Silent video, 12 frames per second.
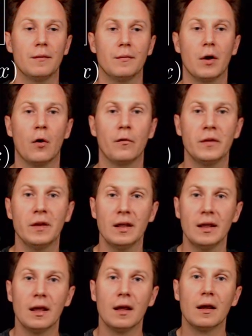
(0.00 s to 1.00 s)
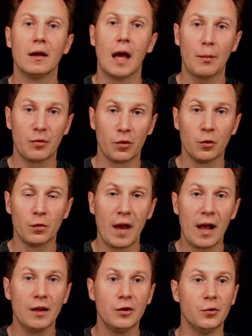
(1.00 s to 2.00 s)
of the absolute
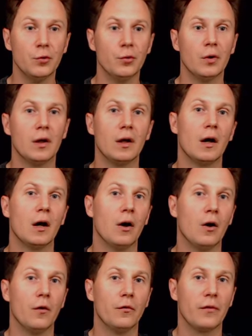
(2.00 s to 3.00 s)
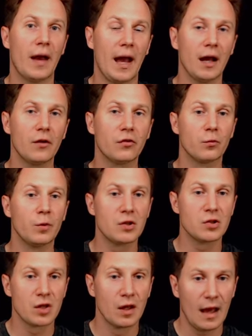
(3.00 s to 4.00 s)
value of x,
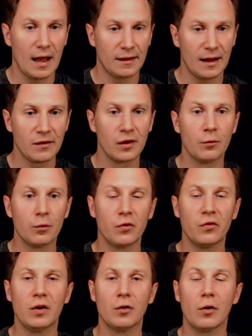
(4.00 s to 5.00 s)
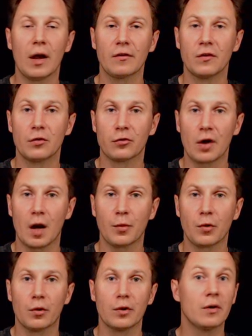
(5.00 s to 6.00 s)
which at x equals 0 has this sharp
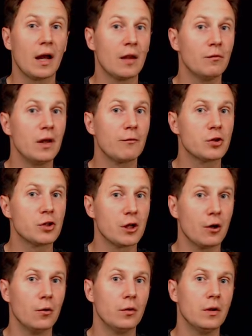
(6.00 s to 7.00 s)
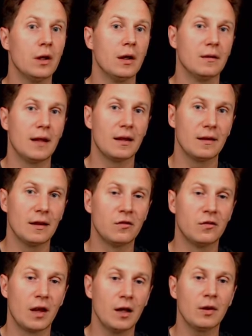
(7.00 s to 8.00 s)
corner, and we have shown that its
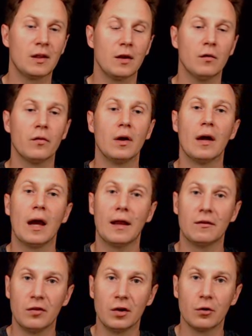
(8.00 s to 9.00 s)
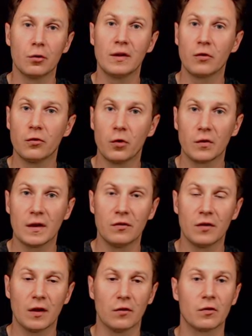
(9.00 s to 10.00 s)
derivative at 0 does not
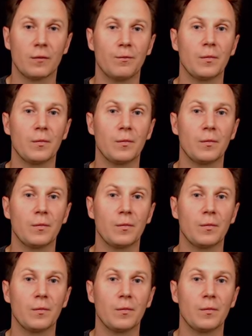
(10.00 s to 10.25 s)
exist.